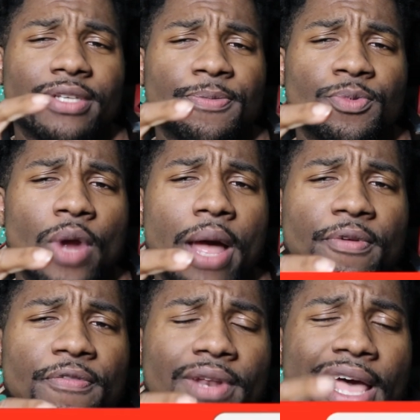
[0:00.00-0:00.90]
I'm not
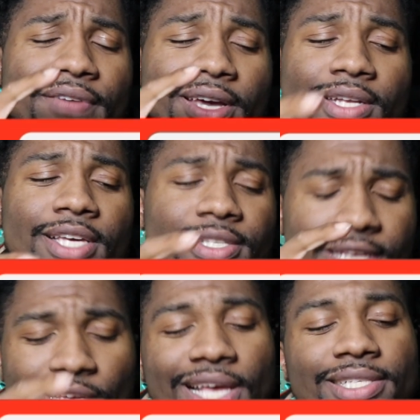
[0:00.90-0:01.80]
subscribing for live. I gotta
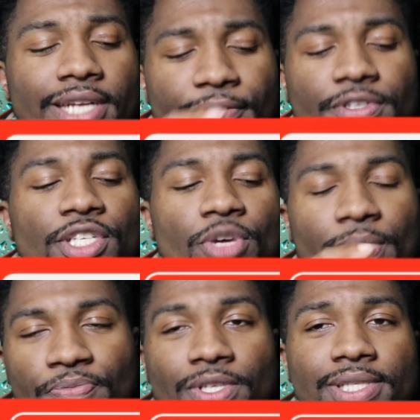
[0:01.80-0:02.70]
tell you guys that every single
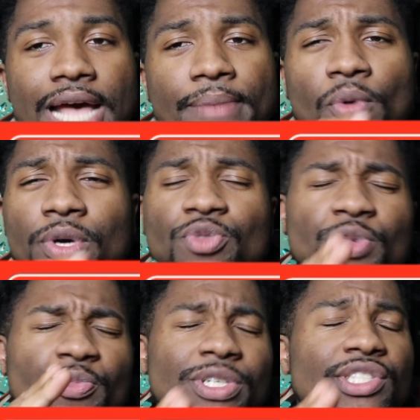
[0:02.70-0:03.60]
fucking time. And once
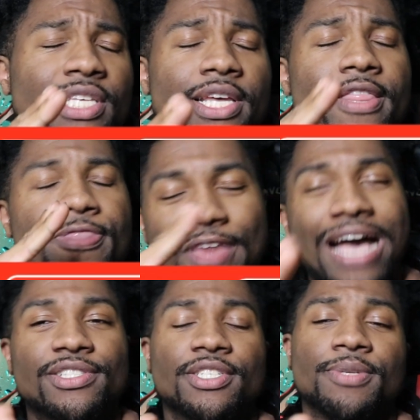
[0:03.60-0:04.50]
we reach
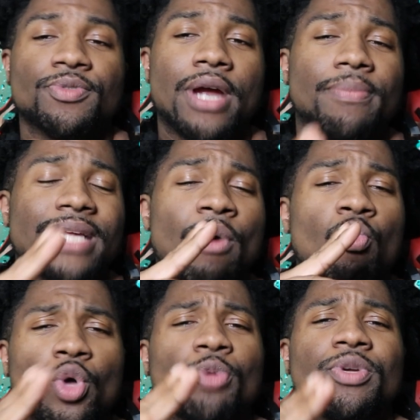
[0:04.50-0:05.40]
10,000 subscribers, I
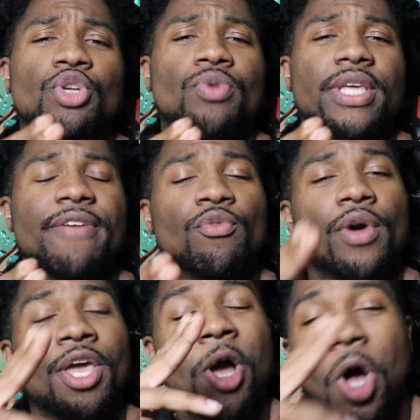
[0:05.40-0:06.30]
will be doing a
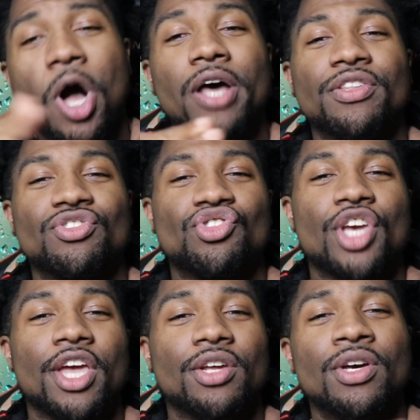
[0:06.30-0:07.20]
giveaway on this
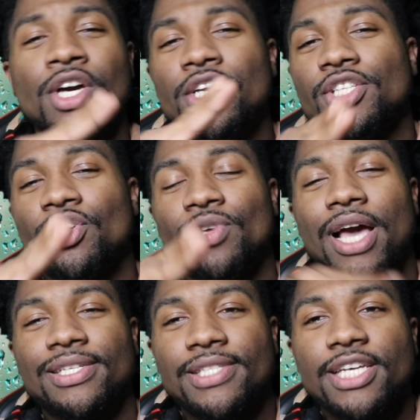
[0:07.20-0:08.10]
channel. So you
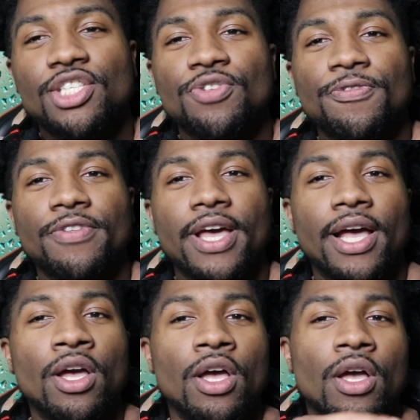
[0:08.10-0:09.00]
guys stay tuned for
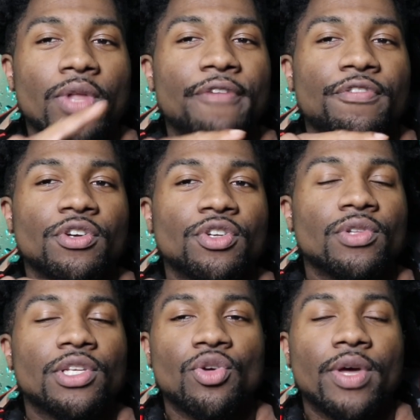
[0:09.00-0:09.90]
that. Without further
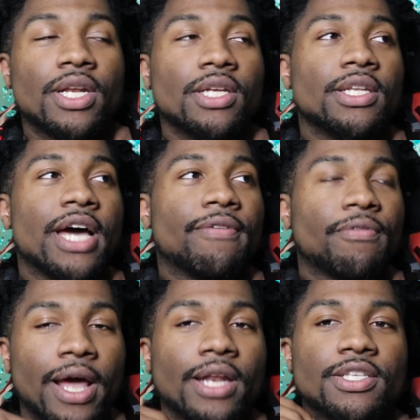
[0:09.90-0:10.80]
ado, let's go ahead and dive
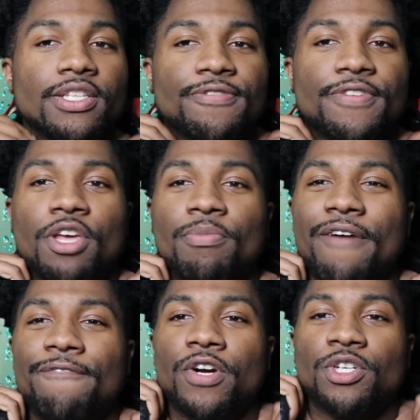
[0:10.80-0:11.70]
right into this video
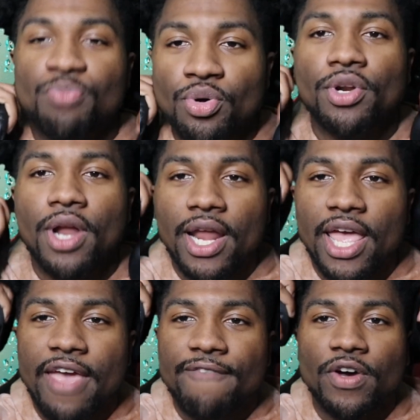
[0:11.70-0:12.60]
by first putting on
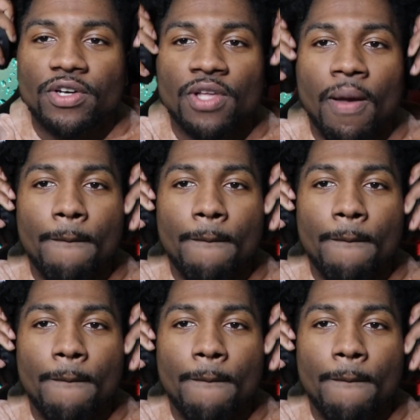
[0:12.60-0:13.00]
headphones.